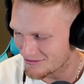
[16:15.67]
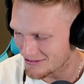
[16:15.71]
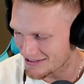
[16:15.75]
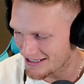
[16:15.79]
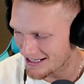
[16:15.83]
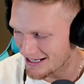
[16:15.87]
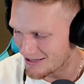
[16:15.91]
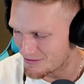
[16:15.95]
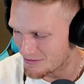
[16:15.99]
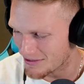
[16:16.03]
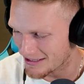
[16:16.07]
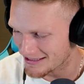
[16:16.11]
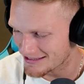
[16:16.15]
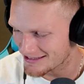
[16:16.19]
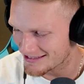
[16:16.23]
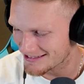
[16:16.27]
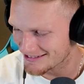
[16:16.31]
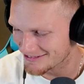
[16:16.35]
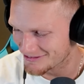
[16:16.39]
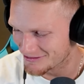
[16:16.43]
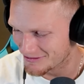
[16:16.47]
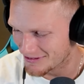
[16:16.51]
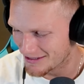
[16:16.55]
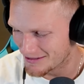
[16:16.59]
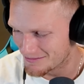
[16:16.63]
I can't wait
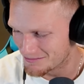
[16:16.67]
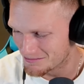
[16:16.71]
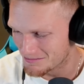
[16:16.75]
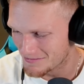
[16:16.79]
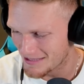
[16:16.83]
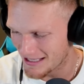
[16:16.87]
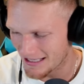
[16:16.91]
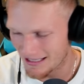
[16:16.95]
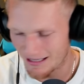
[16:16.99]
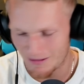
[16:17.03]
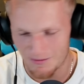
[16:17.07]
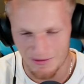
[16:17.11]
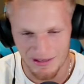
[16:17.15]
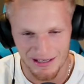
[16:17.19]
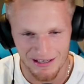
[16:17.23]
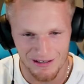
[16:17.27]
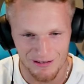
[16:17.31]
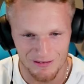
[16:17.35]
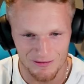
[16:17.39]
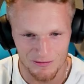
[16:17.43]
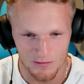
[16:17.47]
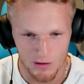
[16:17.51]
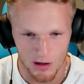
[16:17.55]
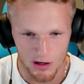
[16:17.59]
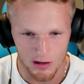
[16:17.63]
to get up there
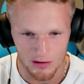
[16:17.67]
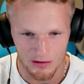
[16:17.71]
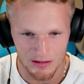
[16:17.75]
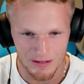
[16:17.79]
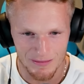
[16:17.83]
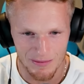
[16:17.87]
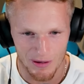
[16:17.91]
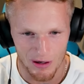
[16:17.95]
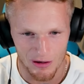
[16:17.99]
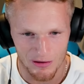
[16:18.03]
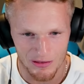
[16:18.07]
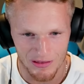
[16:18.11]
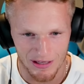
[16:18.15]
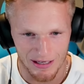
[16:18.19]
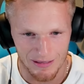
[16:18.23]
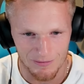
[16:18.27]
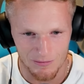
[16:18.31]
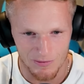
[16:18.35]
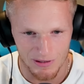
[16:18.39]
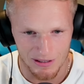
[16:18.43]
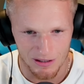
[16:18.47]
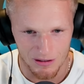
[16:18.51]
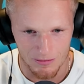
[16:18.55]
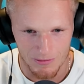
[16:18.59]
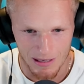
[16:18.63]
and roll you both up
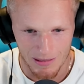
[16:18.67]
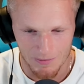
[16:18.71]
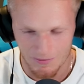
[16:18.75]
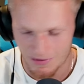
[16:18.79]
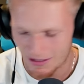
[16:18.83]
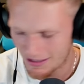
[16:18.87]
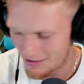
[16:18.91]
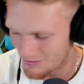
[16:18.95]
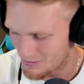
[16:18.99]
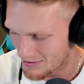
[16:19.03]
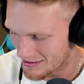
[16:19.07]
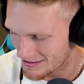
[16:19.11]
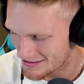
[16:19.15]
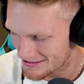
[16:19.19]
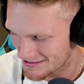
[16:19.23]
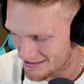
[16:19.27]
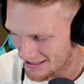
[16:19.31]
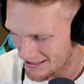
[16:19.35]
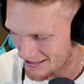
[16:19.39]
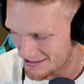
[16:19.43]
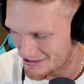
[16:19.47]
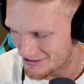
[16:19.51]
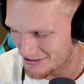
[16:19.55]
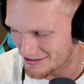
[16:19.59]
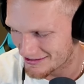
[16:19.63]
when I'm up there one
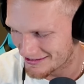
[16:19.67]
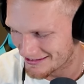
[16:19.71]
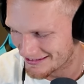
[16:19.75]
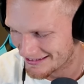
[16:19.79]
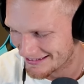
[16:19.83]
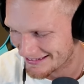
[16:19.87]
stage and